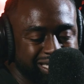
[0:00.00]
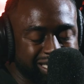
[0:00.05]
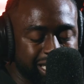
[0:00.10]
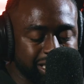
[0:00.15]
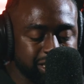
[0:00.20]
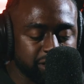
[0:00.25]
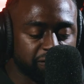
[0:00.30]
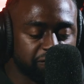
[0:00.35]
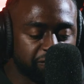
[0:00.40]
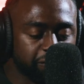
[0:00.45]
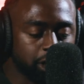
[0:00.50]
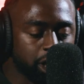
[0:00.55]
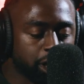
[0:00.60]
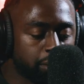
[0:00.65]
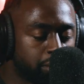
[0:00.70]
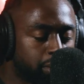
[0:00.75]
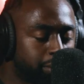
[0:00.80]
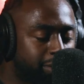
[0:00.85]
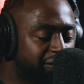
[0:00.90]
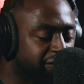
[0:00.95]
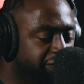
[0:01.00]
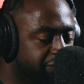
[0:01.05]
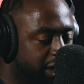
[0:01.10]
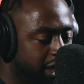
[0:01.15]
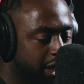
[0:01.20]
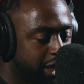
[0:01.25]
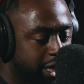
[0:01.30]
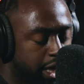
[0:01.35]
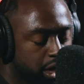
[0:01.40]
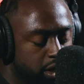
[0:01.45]
times, I fell up on my
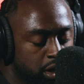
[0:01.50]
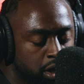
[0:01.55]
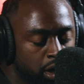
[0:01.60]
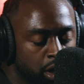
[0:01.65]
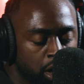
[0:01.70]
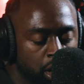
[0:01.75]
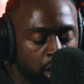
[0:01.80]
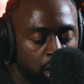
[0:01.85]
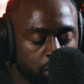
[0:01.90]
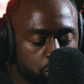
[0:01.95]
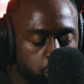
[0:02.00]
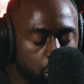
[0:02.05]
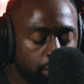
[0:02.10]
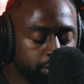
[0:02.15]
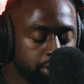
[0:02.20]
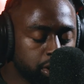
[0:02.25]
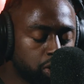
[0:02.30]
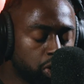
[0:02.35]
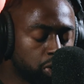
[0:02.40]
feet now. Kwame